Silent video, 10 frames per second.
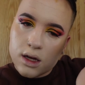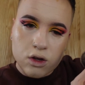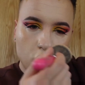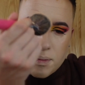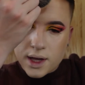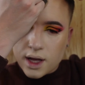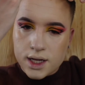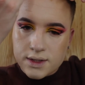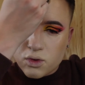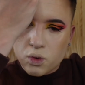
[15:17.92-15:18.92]
I've got a big
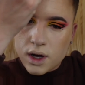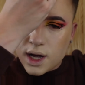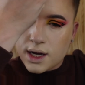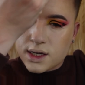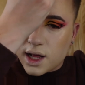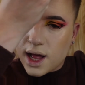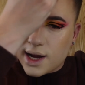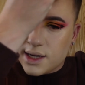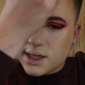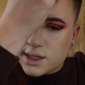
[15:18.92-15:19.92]
ass forehead and I
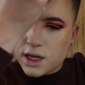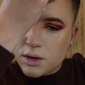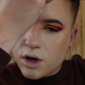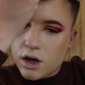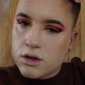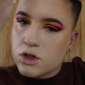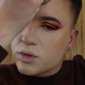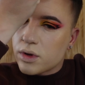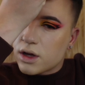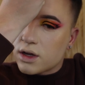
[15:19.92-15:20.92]
hate it so much,
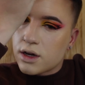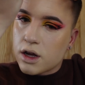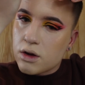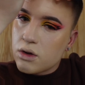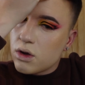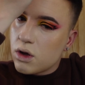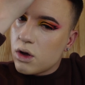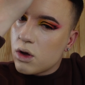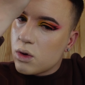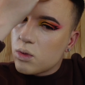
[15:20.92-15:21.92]
but you know,
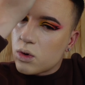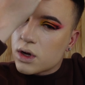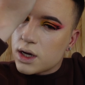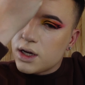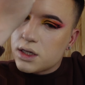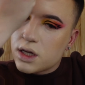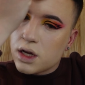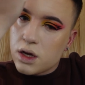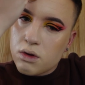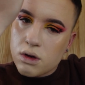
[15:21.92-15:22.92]
what can you do?